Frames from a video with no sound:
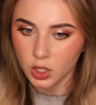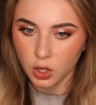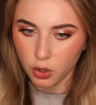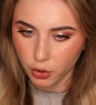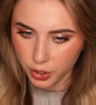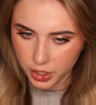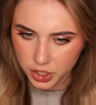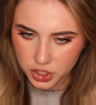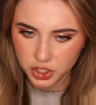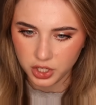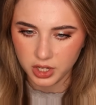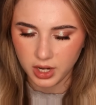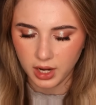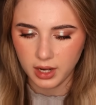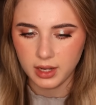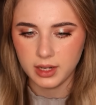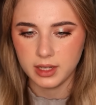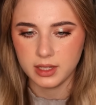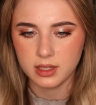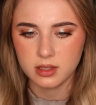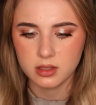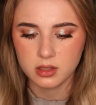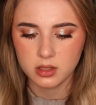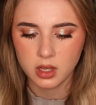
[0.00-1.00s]
Or it should at
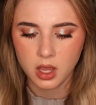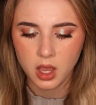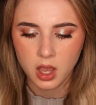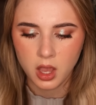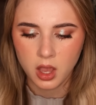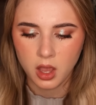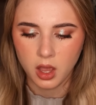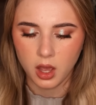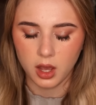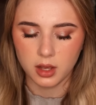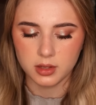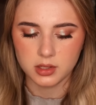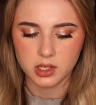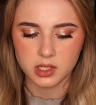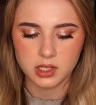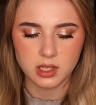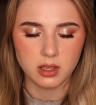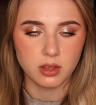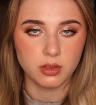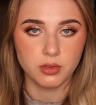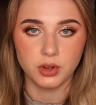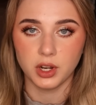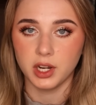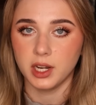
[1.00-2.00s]
least. So is
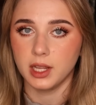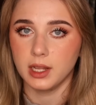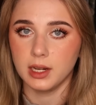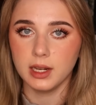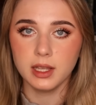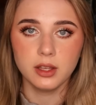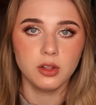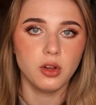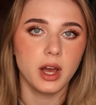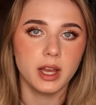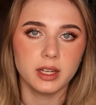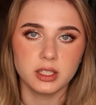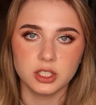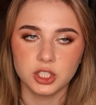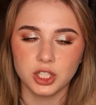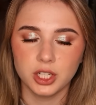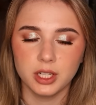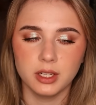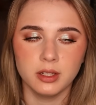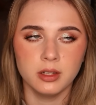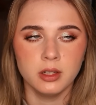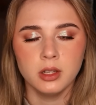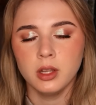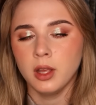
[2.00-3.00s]
he threatening legal
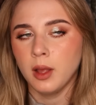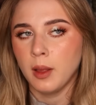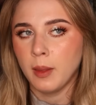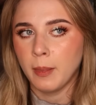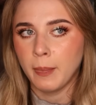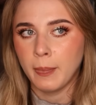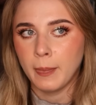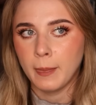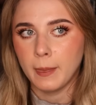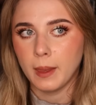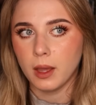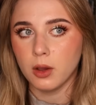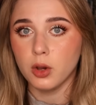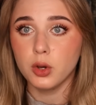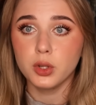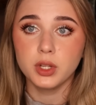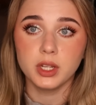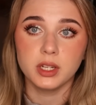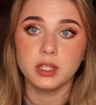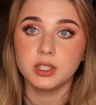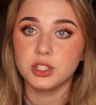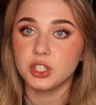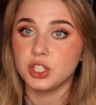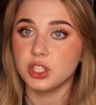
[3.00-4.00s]
action? Or
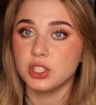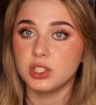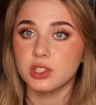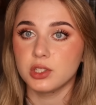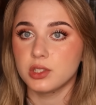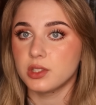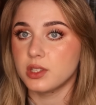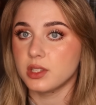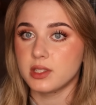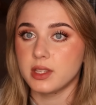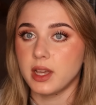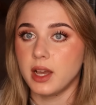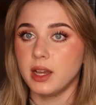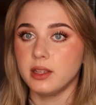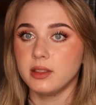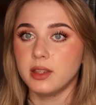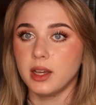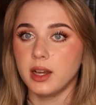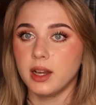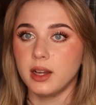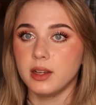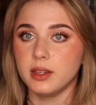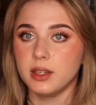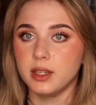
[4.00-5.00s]
did she just decide
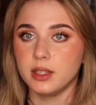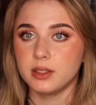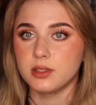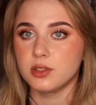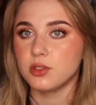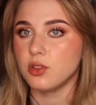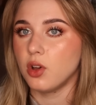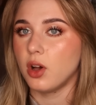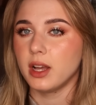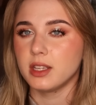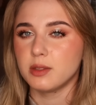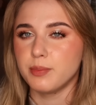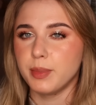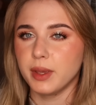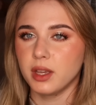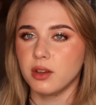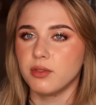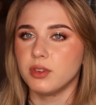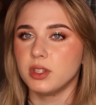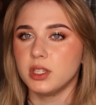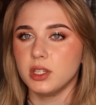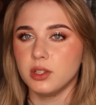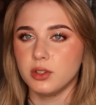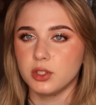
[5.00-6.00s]
that it's not as big
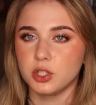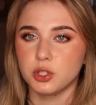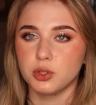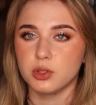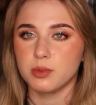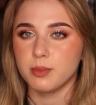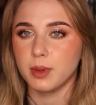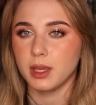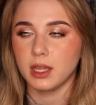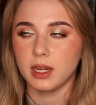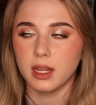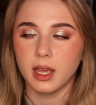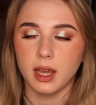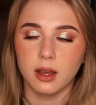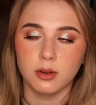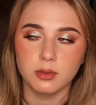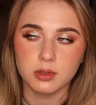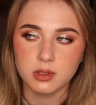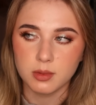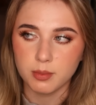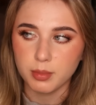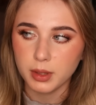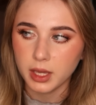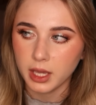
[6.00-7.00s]
of a deal as she was making it
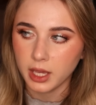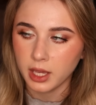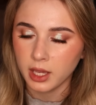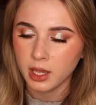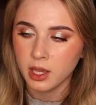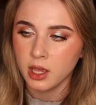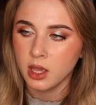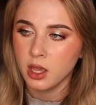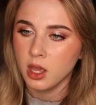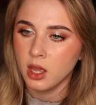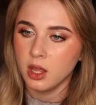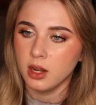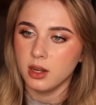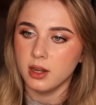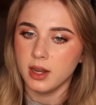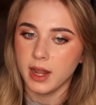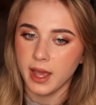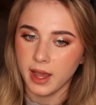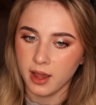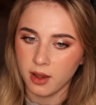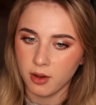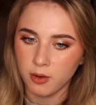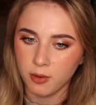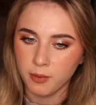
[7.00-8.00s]
out to be?
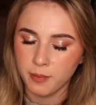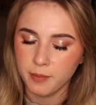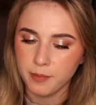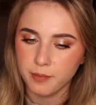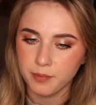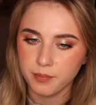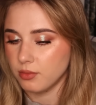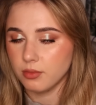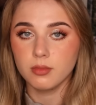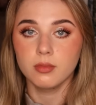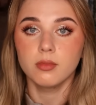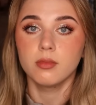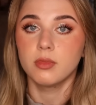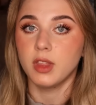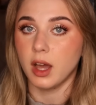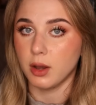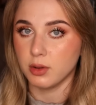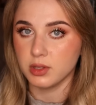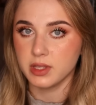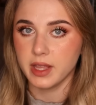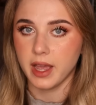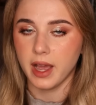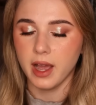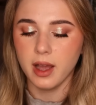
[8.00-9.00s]
Now,
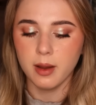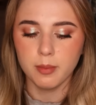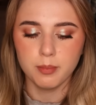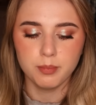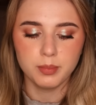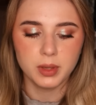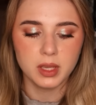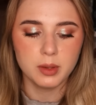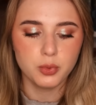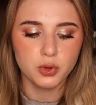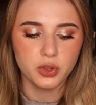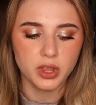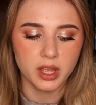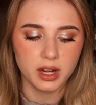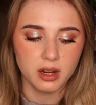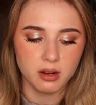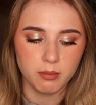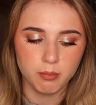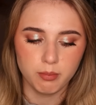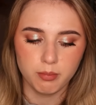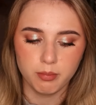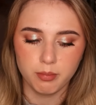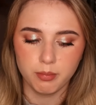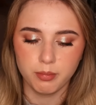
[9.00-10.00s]
that was that. People then
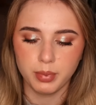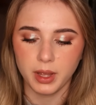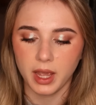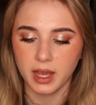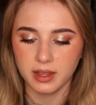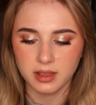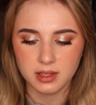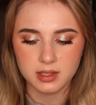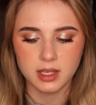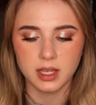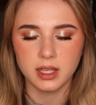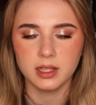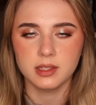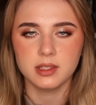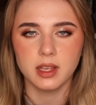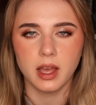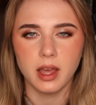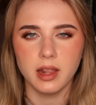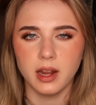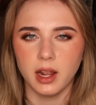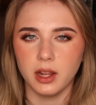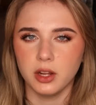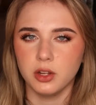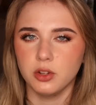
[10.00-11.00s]
in behind the scenes,
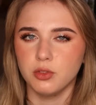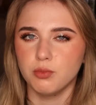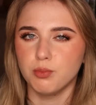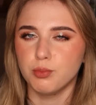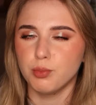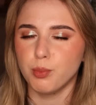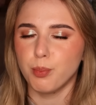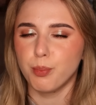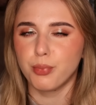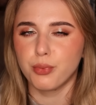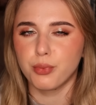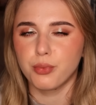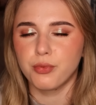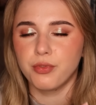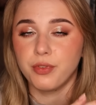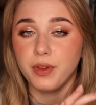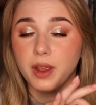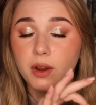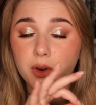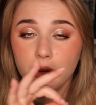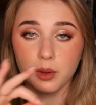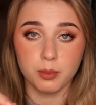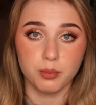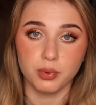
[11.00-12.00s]
and I
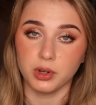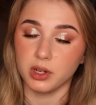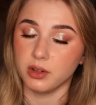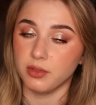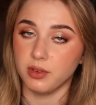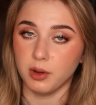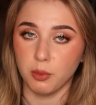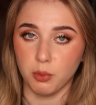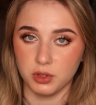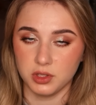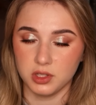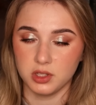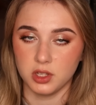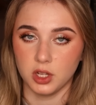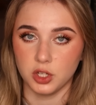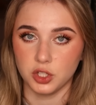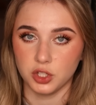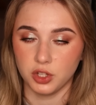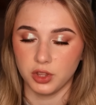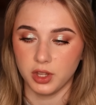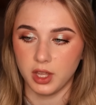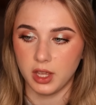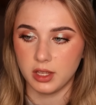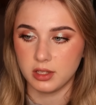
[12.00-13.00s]
very briefly want to
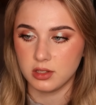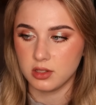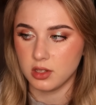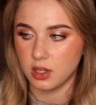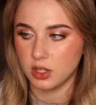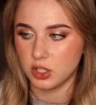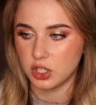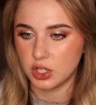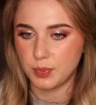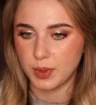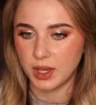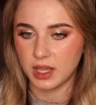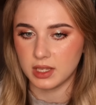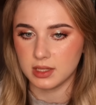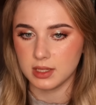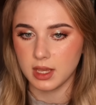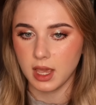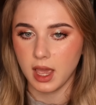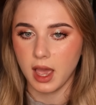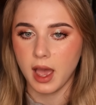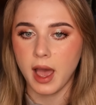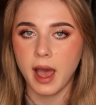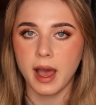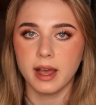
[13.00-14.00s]
touch on this just because
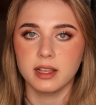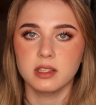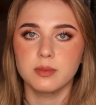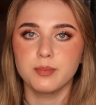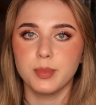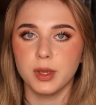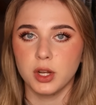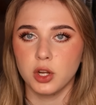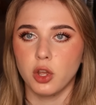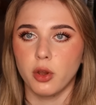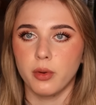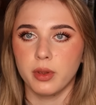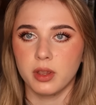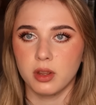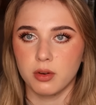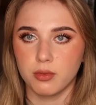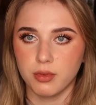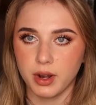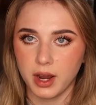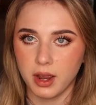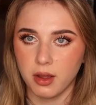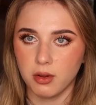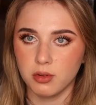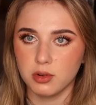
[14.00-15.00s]
it has been going
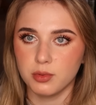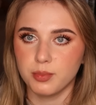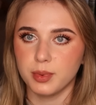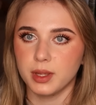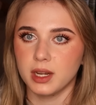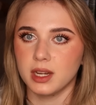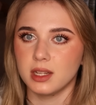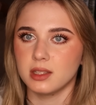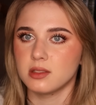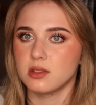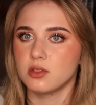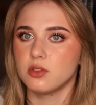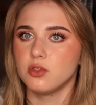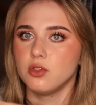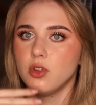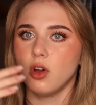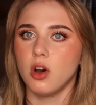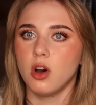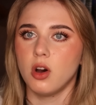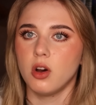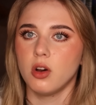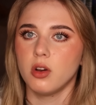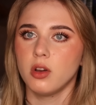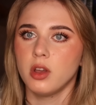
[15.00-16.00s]
around, but it's
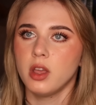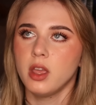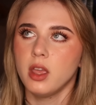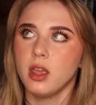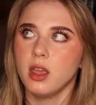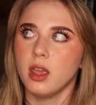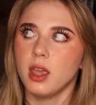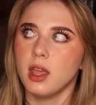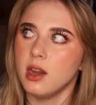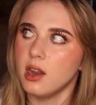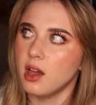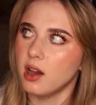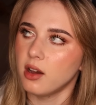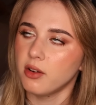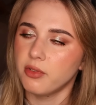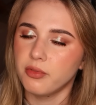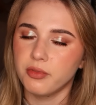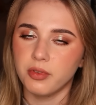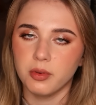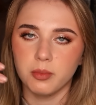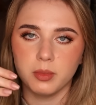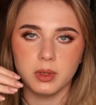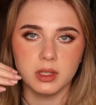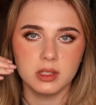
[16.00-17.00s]
not
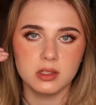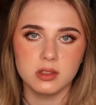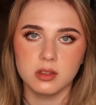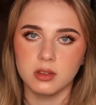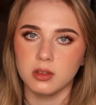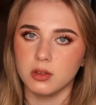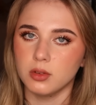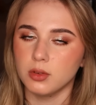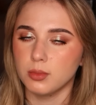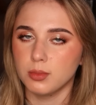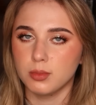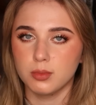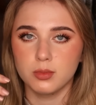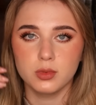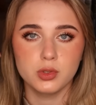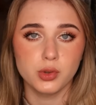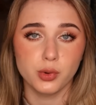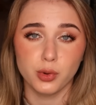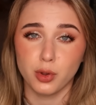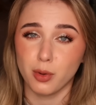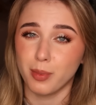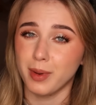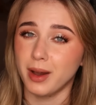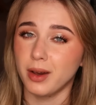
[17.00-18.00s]
enough for me to
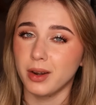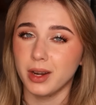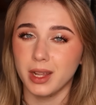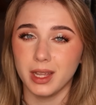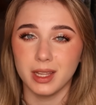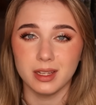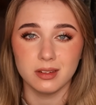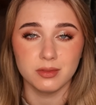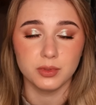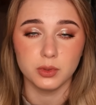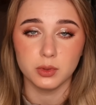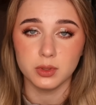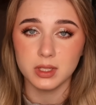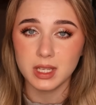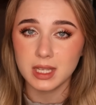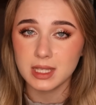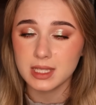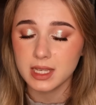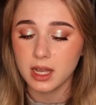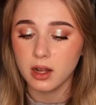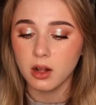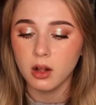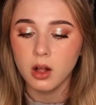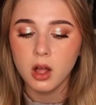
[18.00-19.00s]
talk about it in full
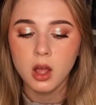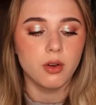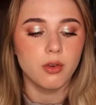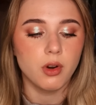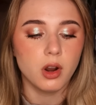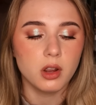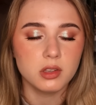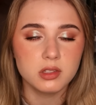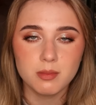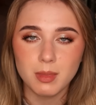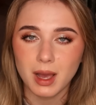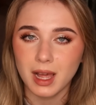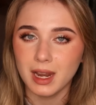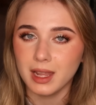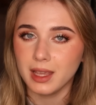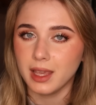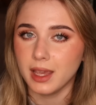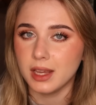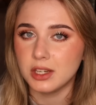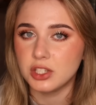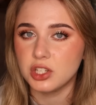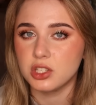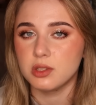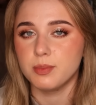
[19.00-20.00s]
detail. There are some
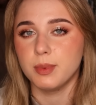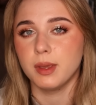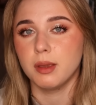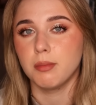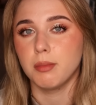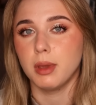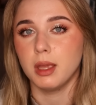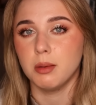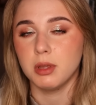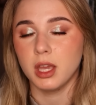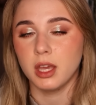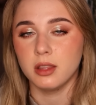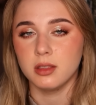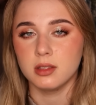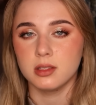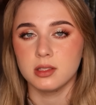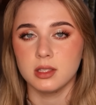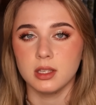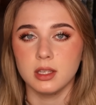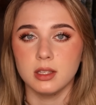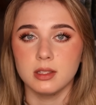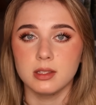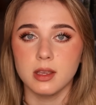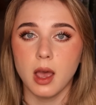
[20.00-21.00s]
allegations being made behind the
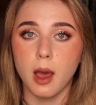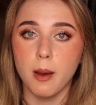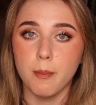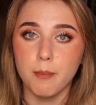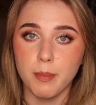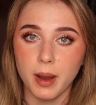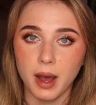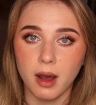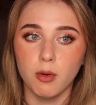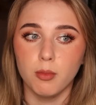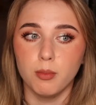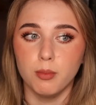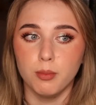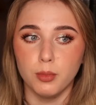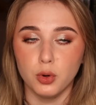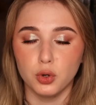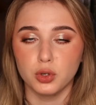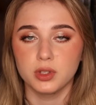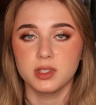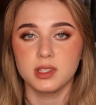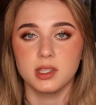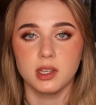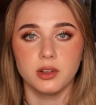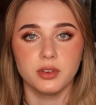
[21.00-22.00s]
scenes about
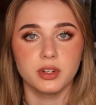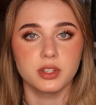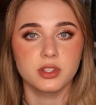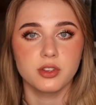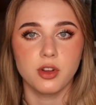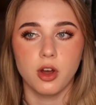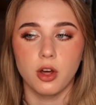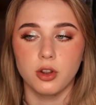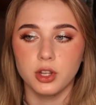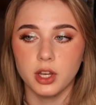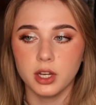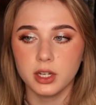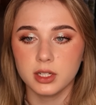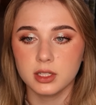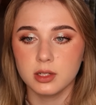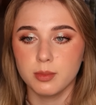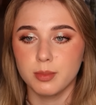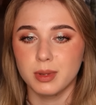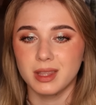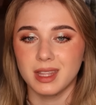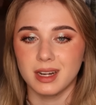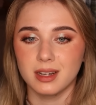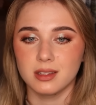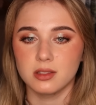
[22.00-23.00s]
more serious conduct,
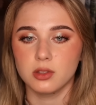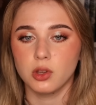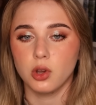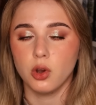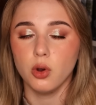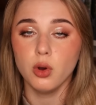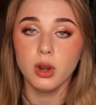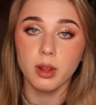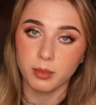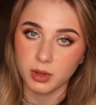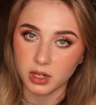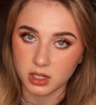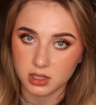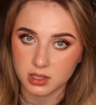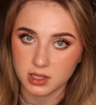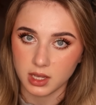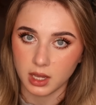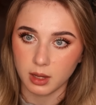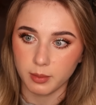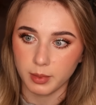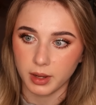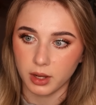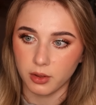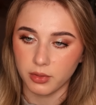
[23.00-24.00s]
but that is all I'm going to
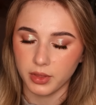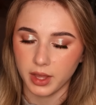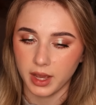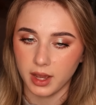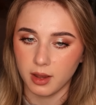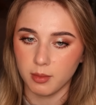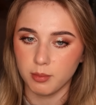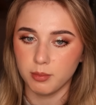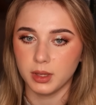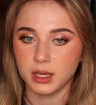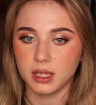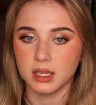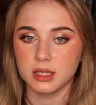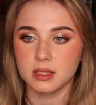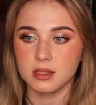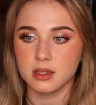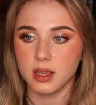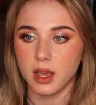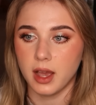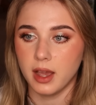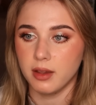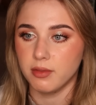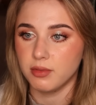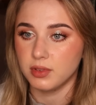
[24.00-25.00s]
say about that
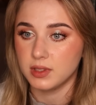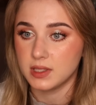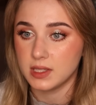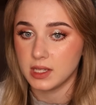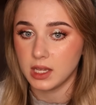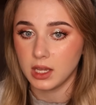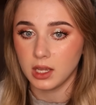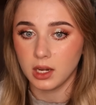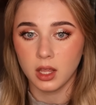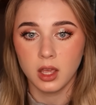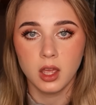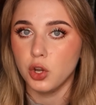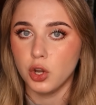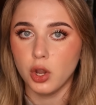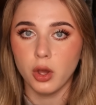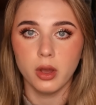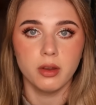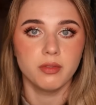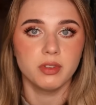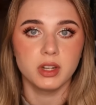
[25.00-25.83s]
because I've seen no